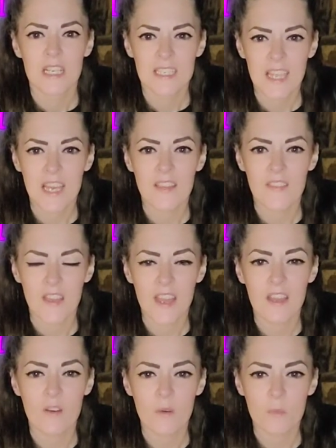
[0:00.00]
Yeah, the
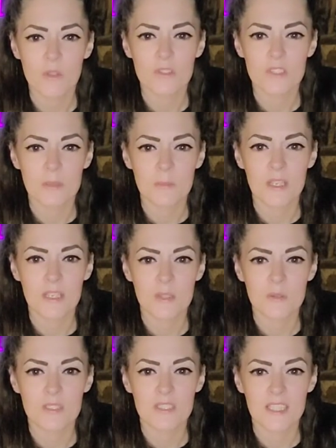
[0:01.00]
head almost seemed like
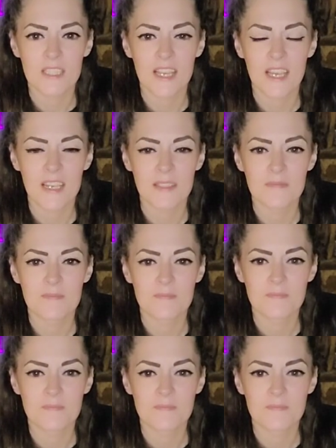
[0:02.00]
it was in a knot.